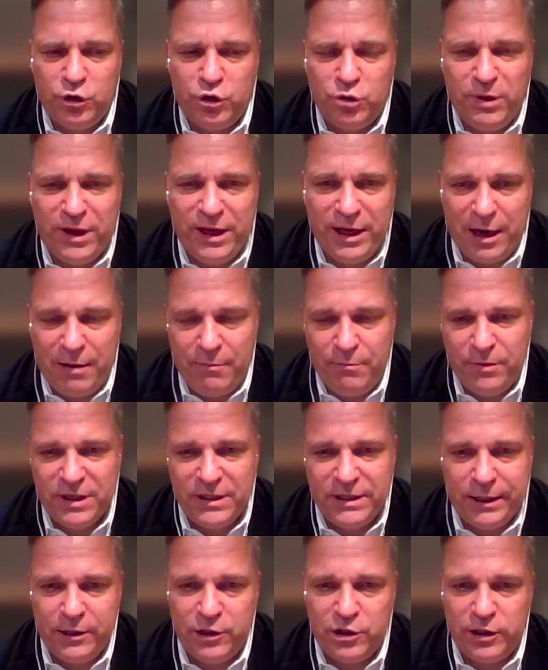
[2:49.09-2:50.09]
to become
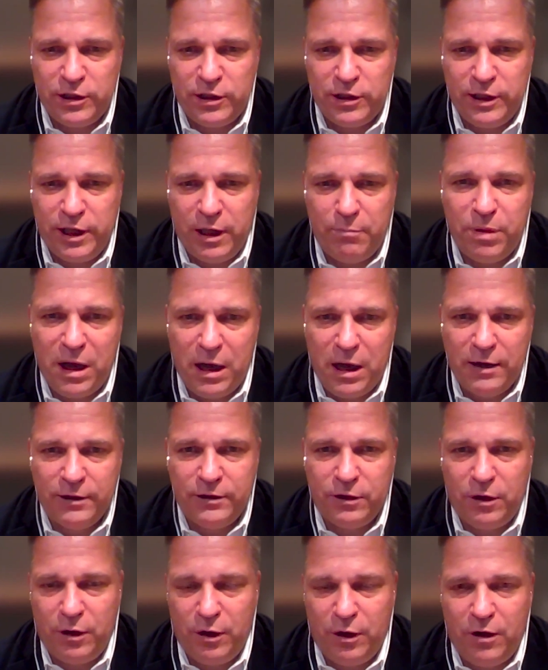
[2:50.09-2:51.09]
essentially a part